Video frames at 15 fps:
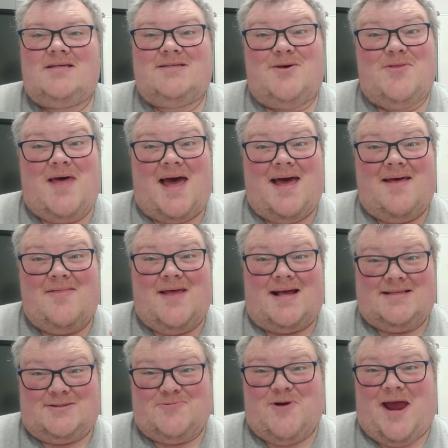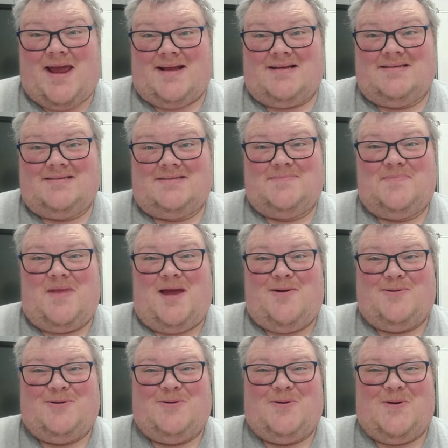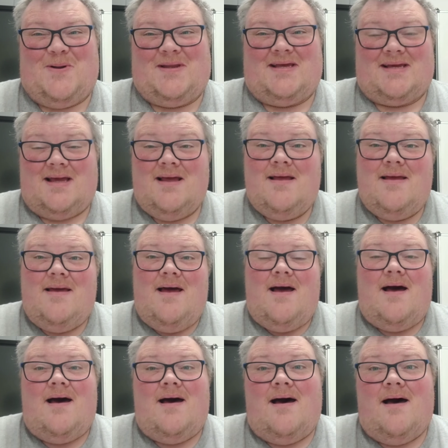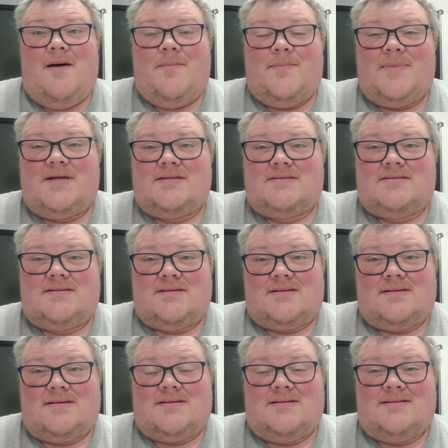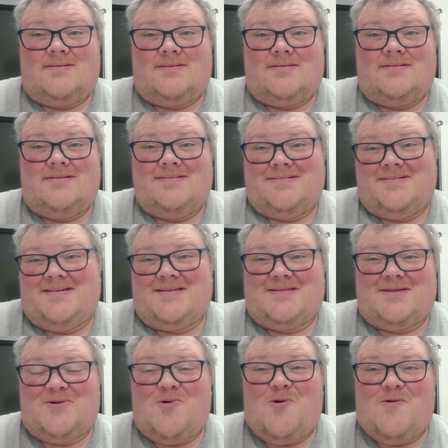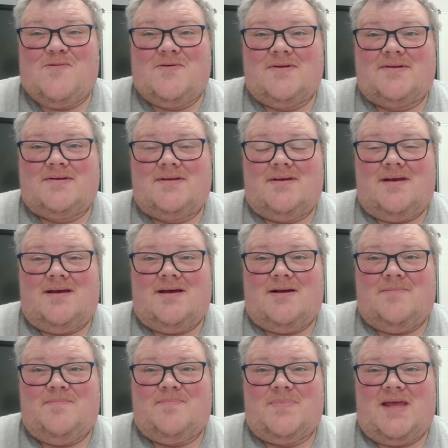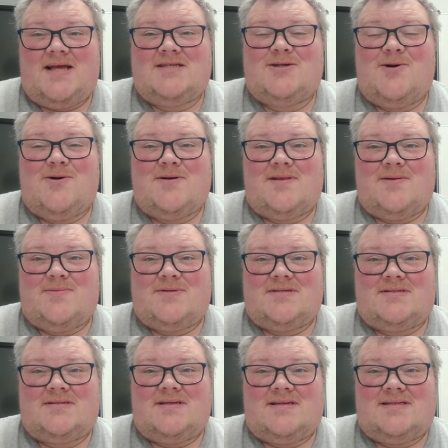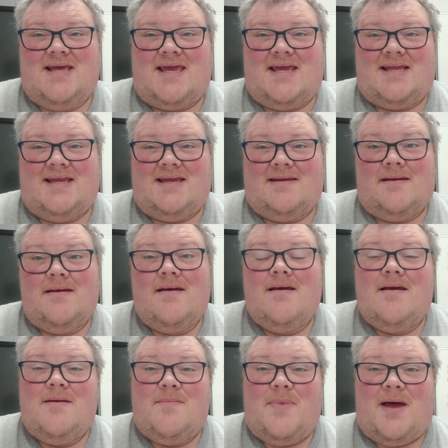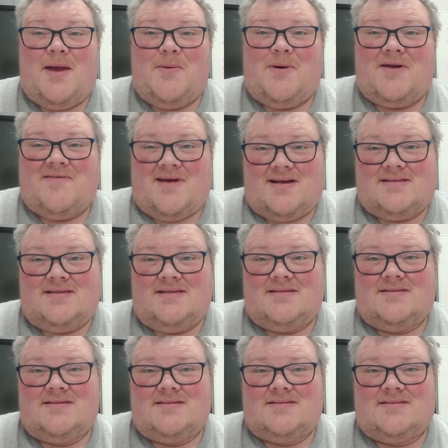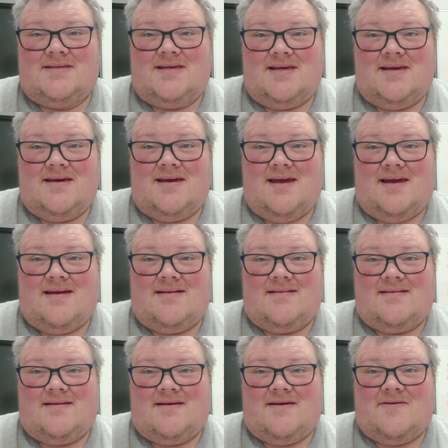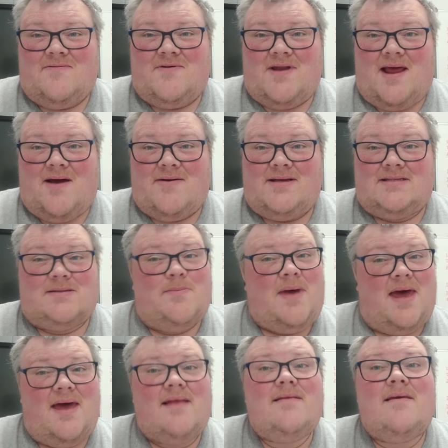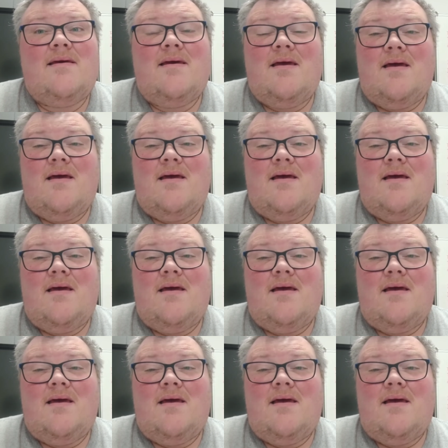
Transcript: So that's Rex, our new colleague. It's an orphaned hedgehog that was taken in by one of our teachers here, and for now he's a pet.